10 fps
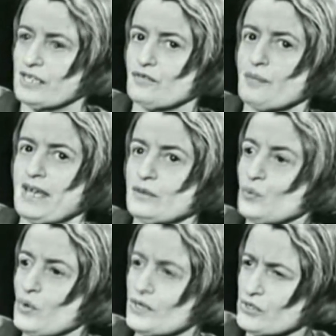that if
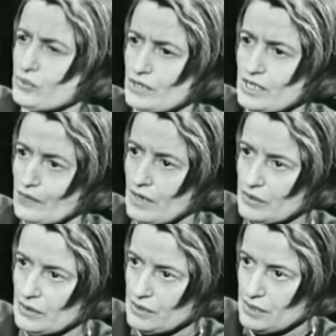man wants to live
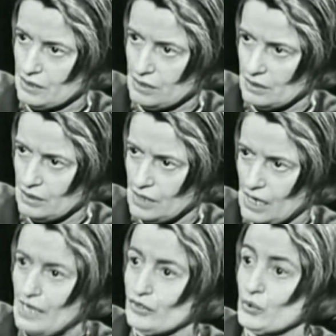on earth
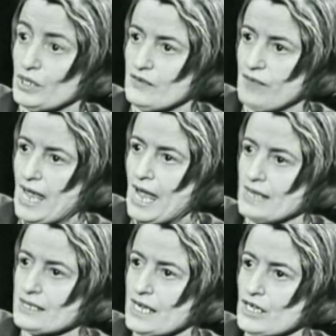and to live
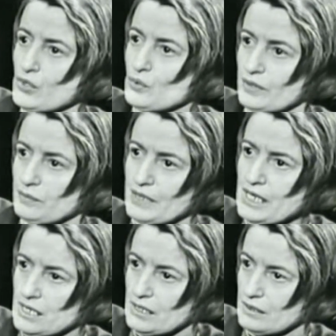as a human
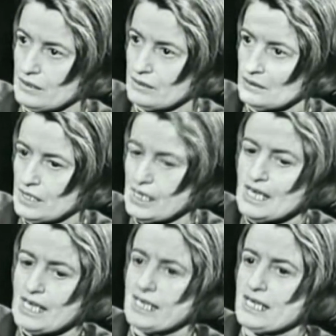being,
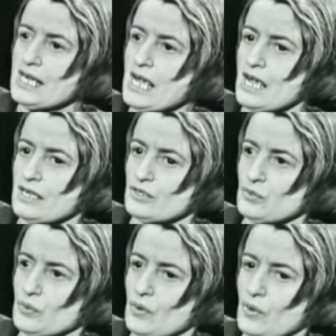he has
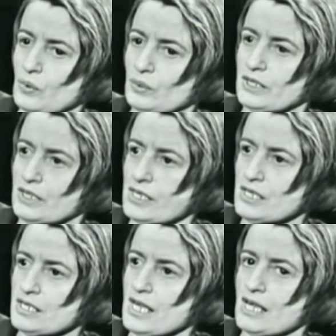to hold
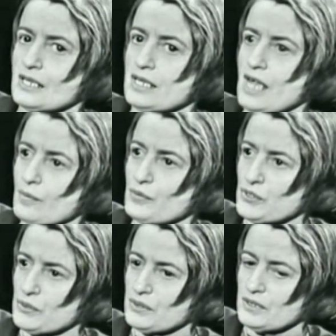reason as an
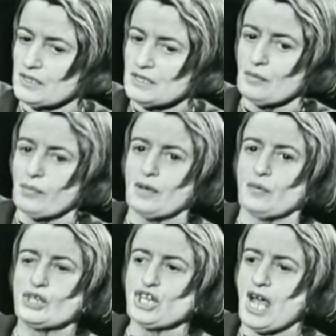absolute,
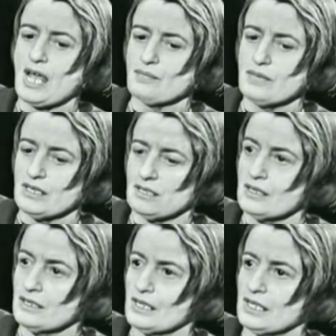by which I mean
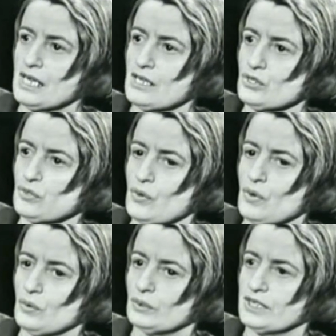that he has to
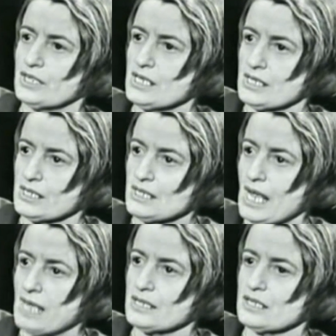hold
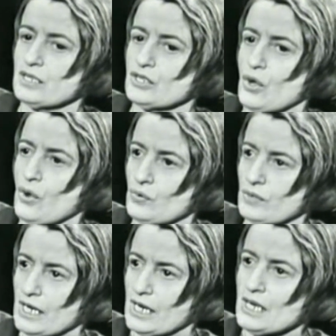reason as his
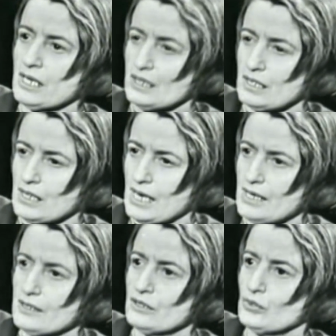only
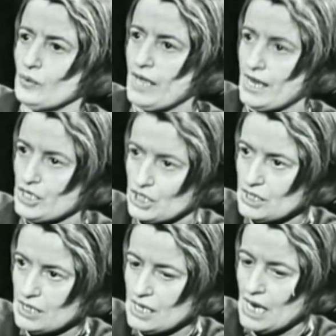guide to
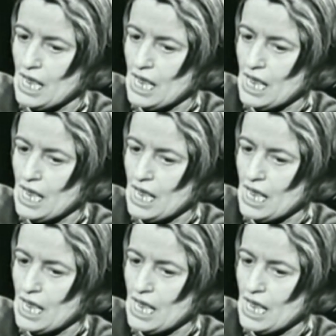action,